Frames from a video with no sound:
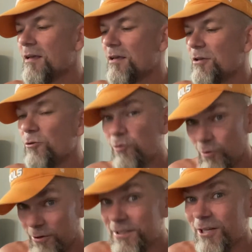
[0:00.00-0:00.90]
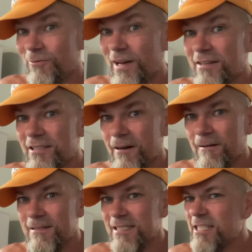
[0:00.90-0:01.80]
You throw yourself out there
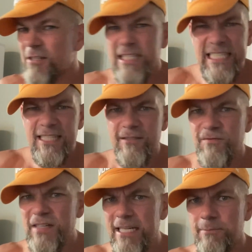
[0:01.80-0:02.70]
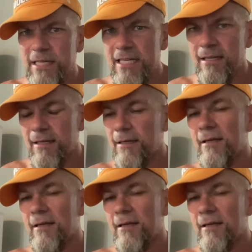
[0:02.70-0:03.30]
and you're in the fight, man.